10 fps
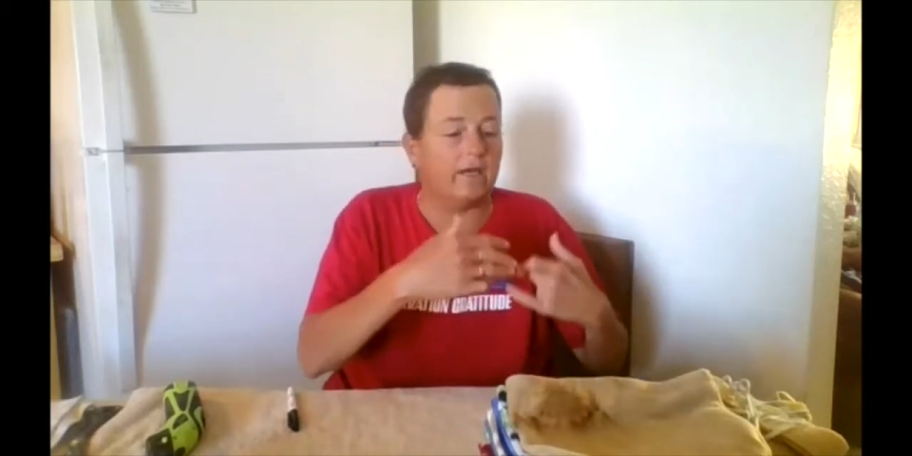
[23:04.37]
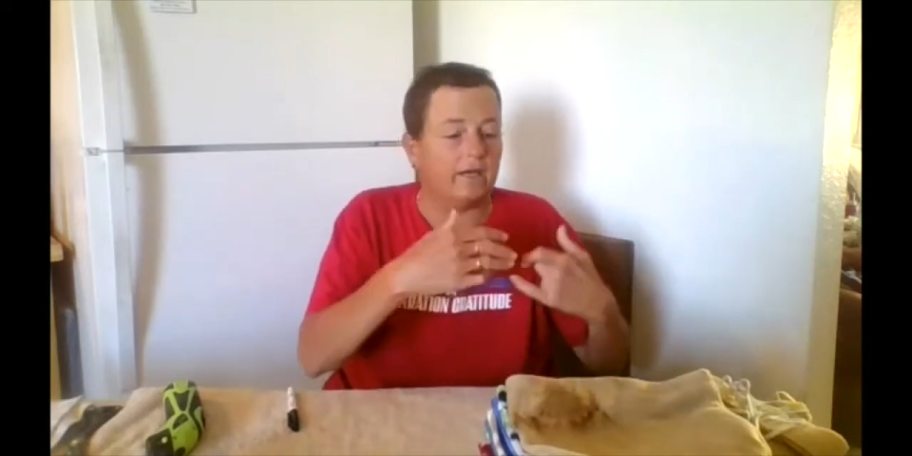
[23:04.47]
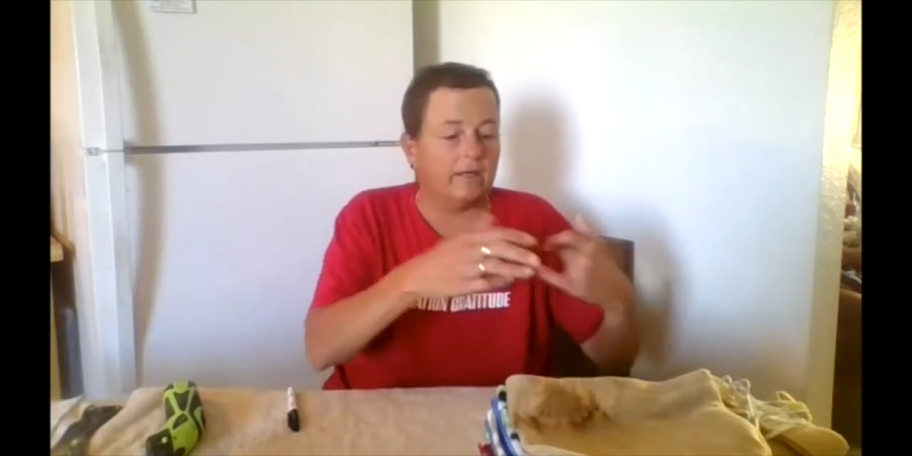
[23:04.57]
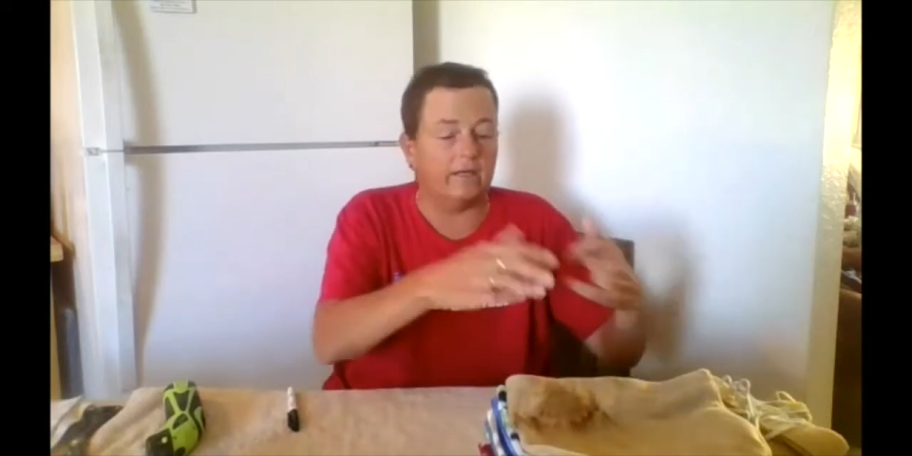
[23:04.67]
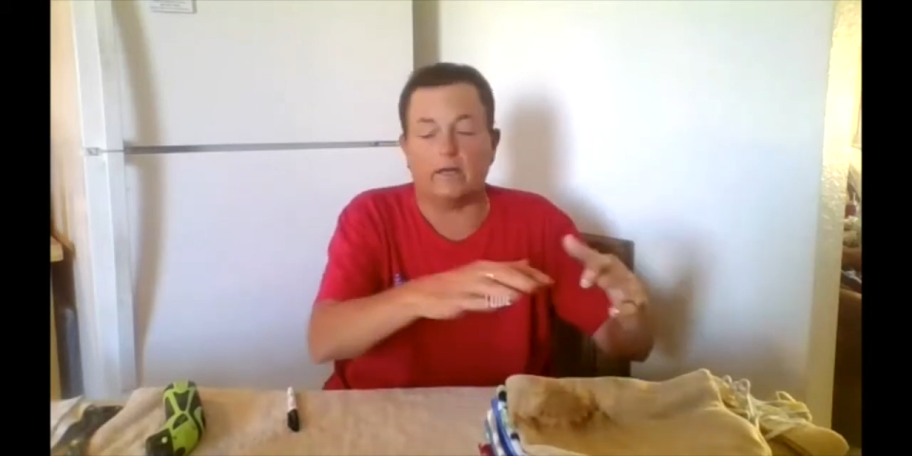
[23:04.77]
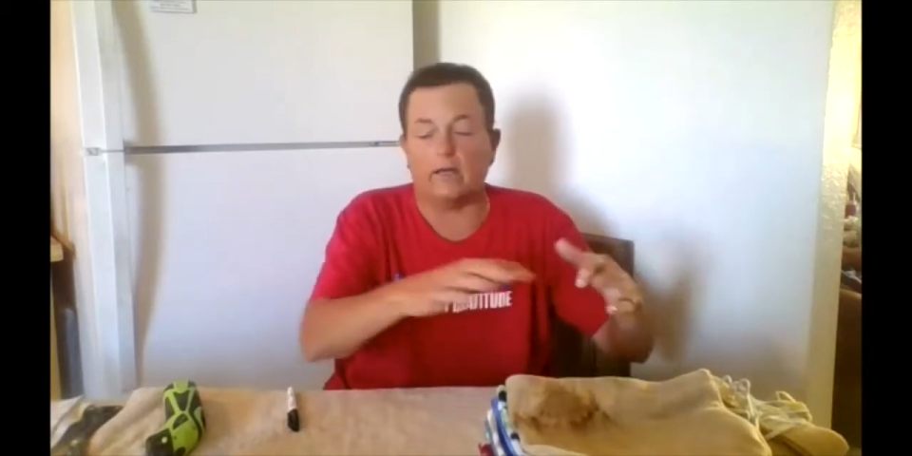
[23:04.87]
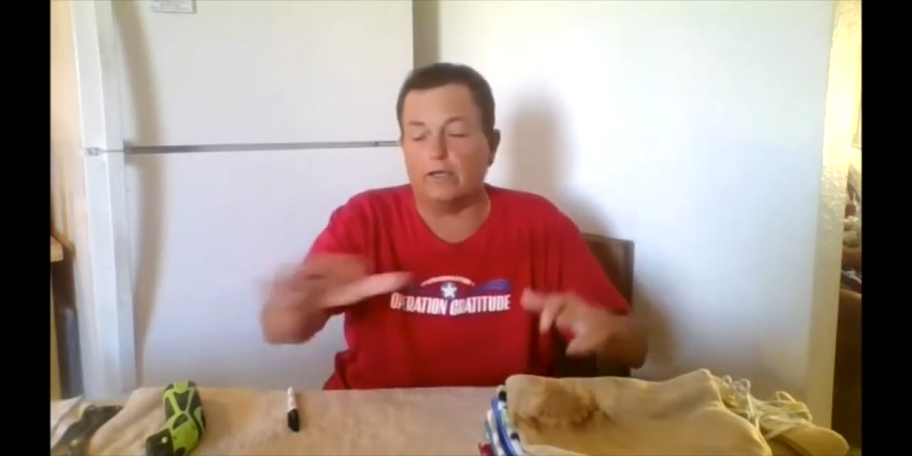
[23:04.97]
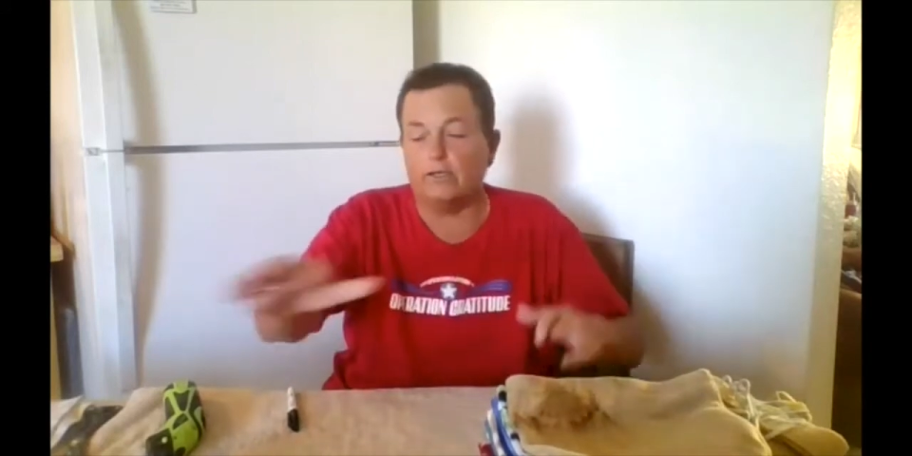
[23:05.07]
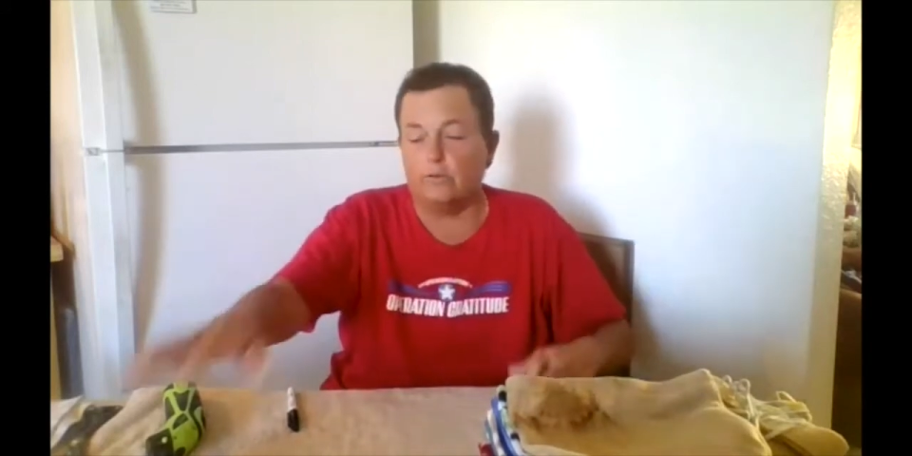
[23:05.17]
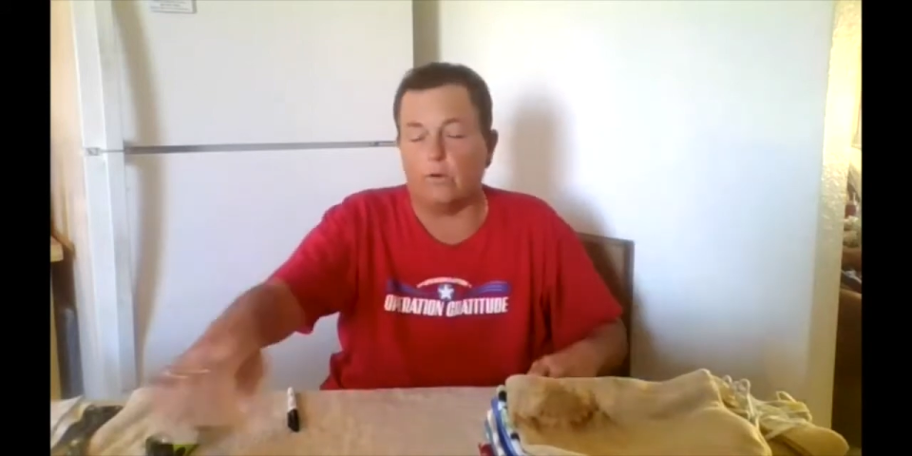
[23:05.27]
And again,
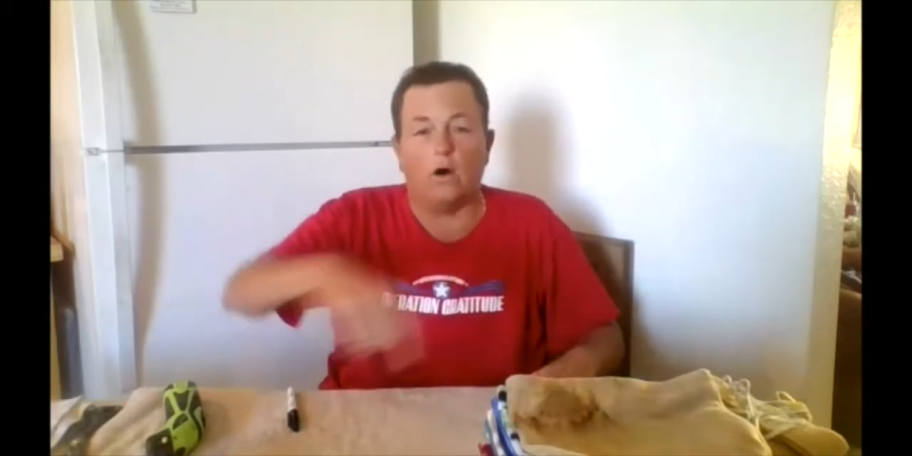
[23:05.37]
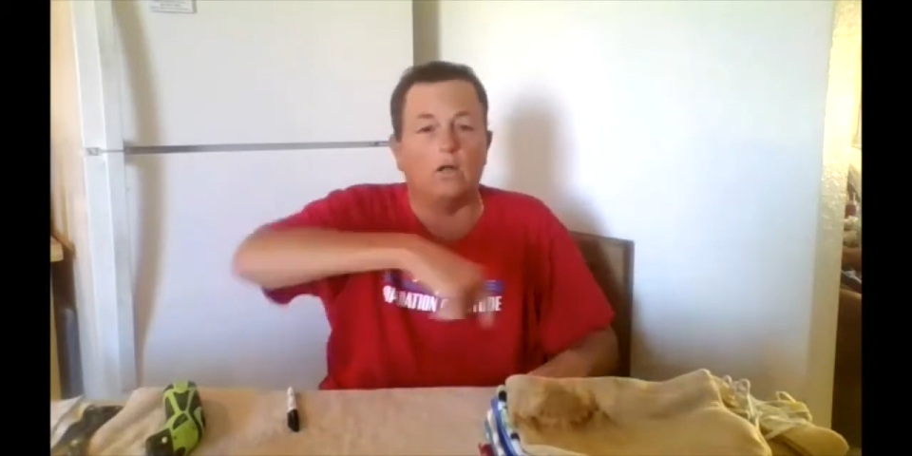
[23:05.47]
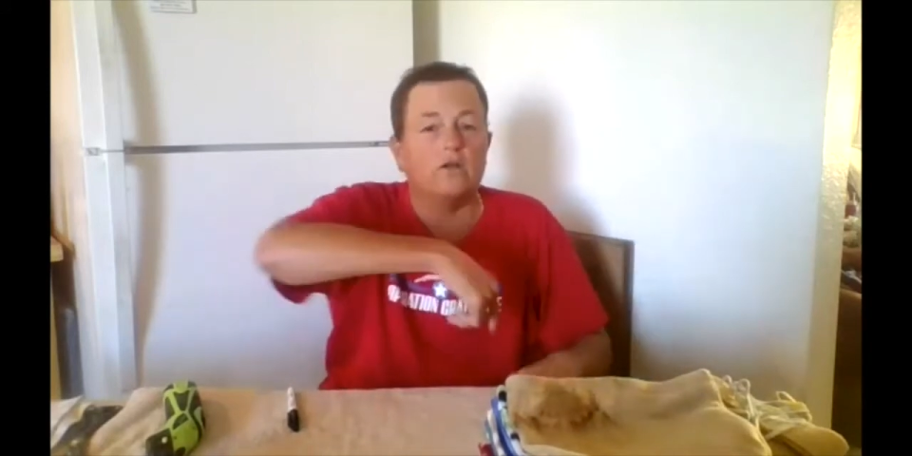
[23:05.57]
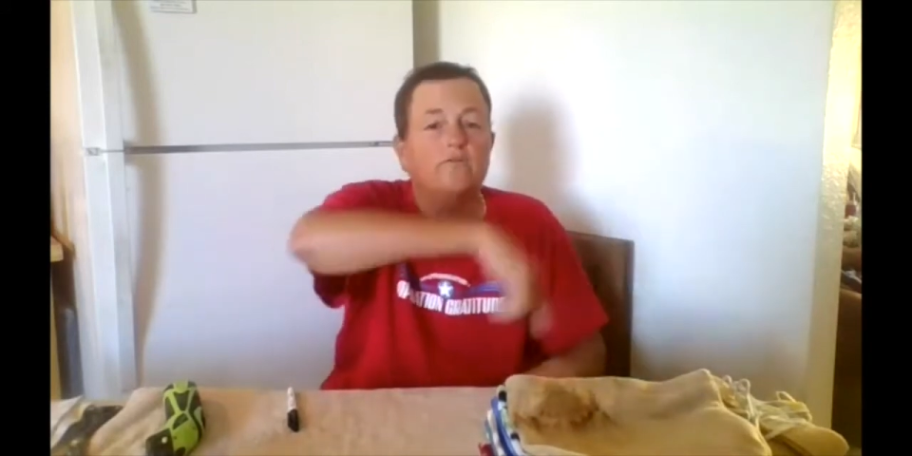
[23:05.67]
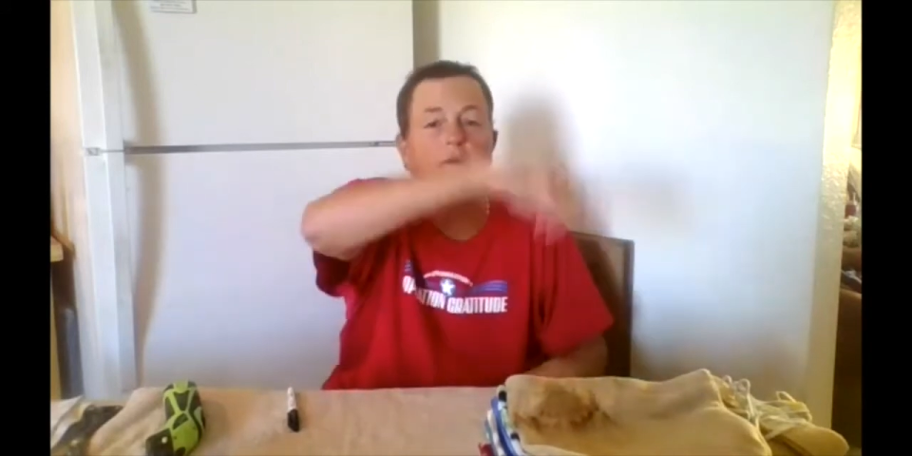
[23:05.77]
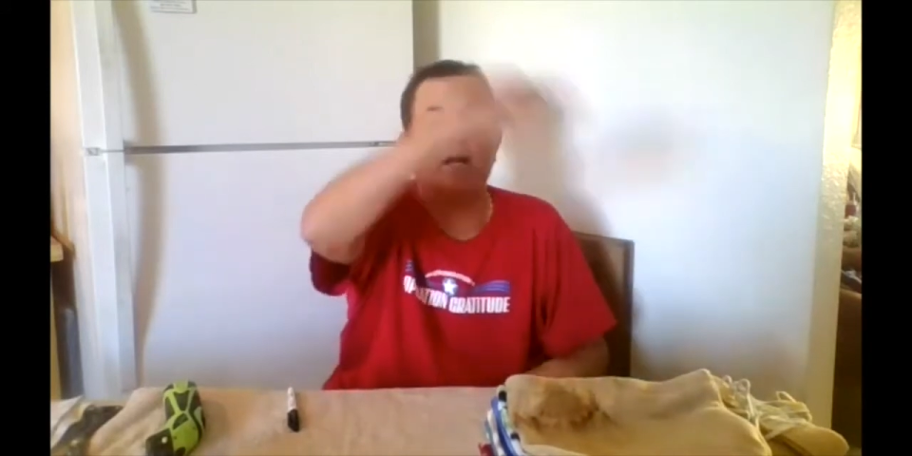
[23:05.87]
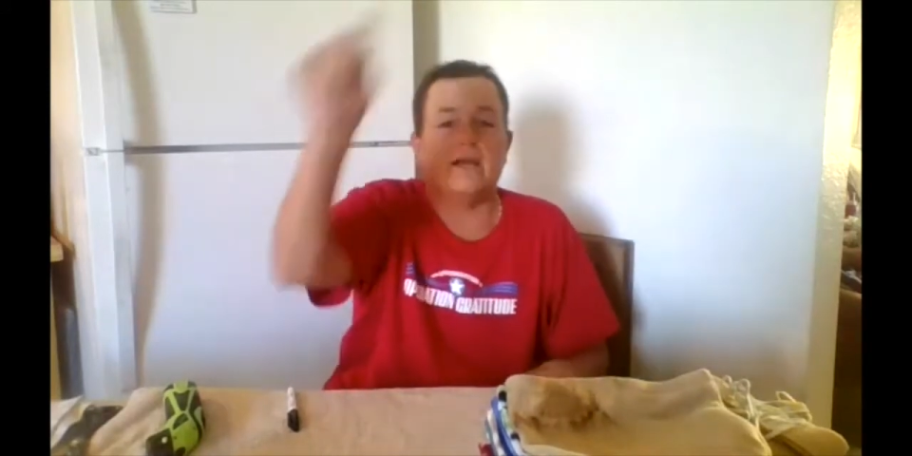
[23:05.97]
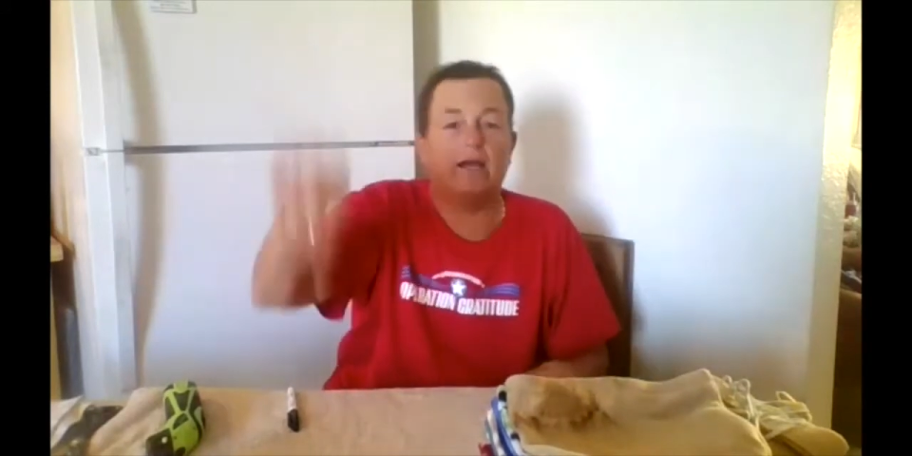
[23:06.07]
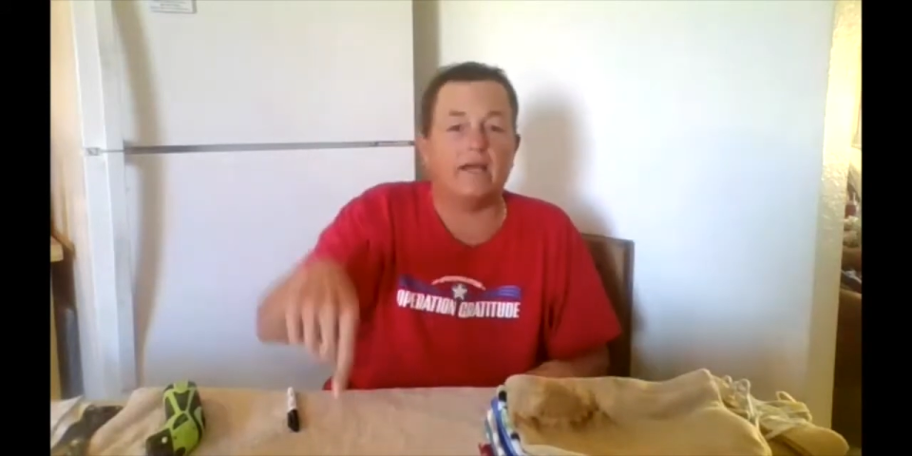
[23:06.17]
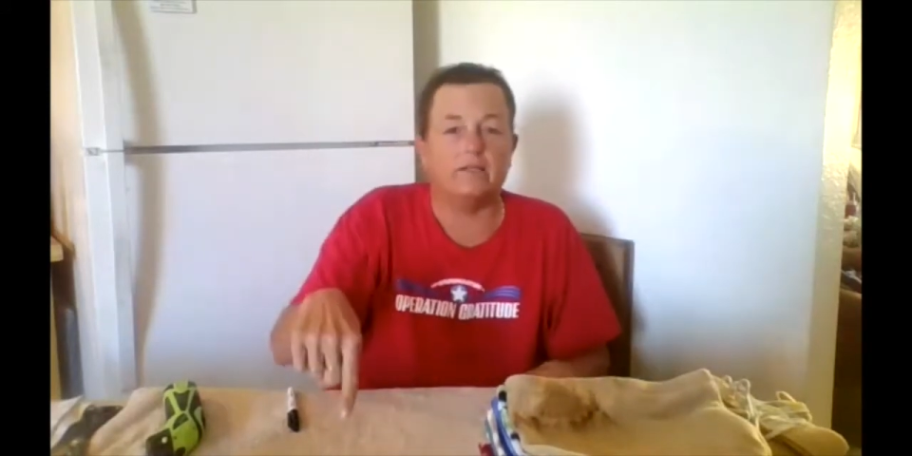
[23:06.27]
I do all of my
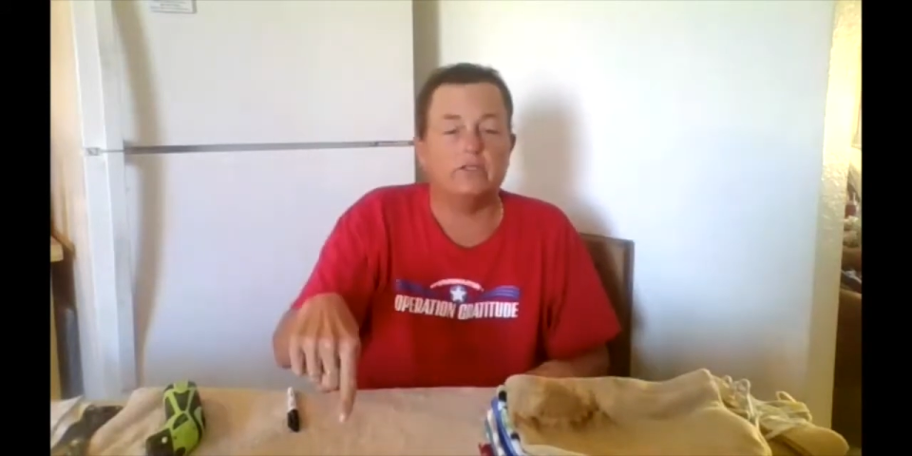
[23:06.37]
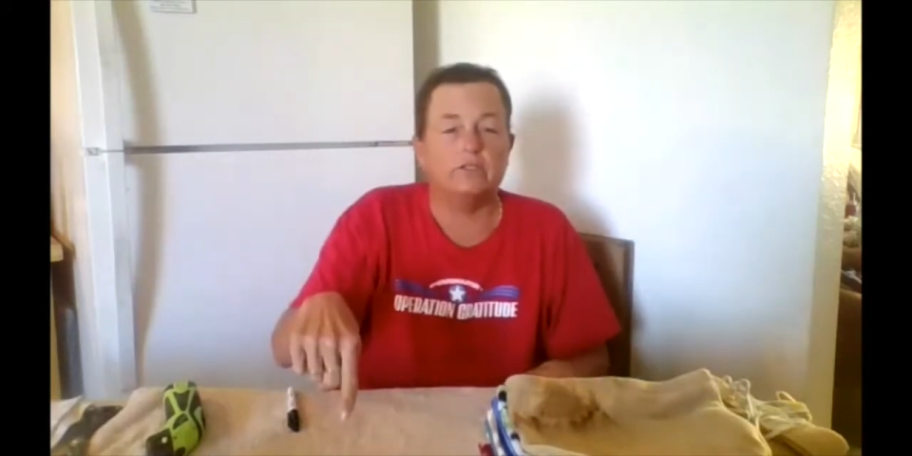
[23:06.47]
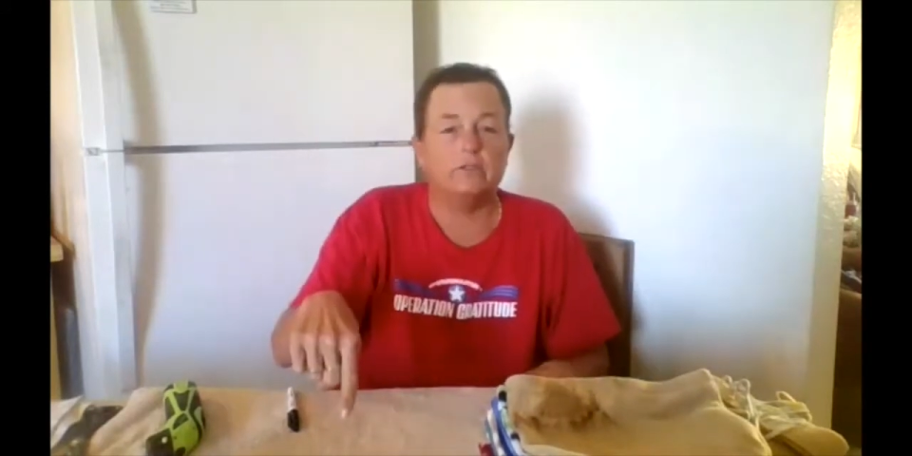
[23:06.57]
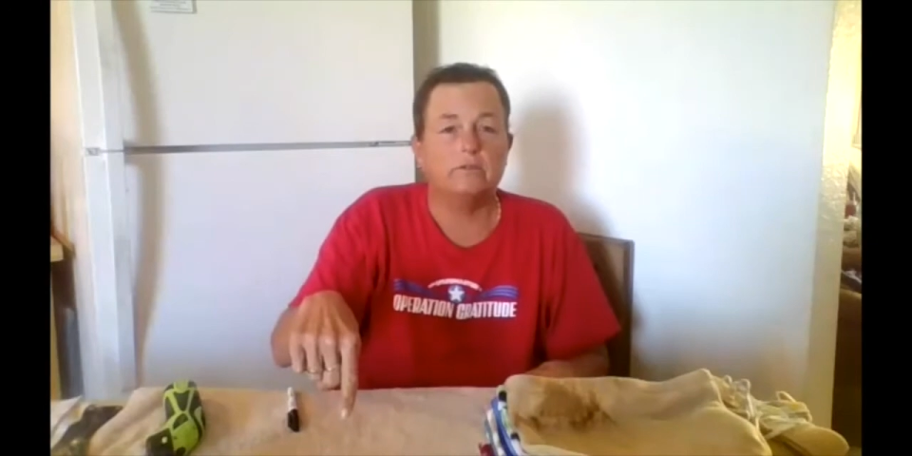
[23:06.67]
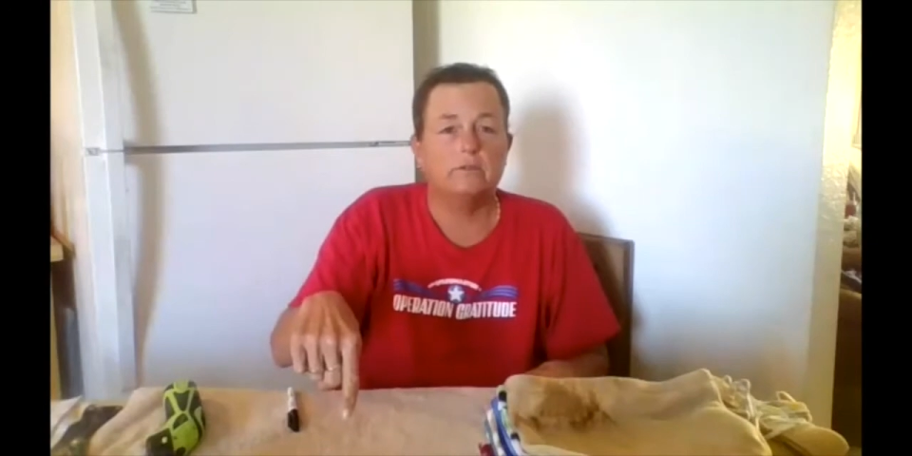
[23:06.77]
edge,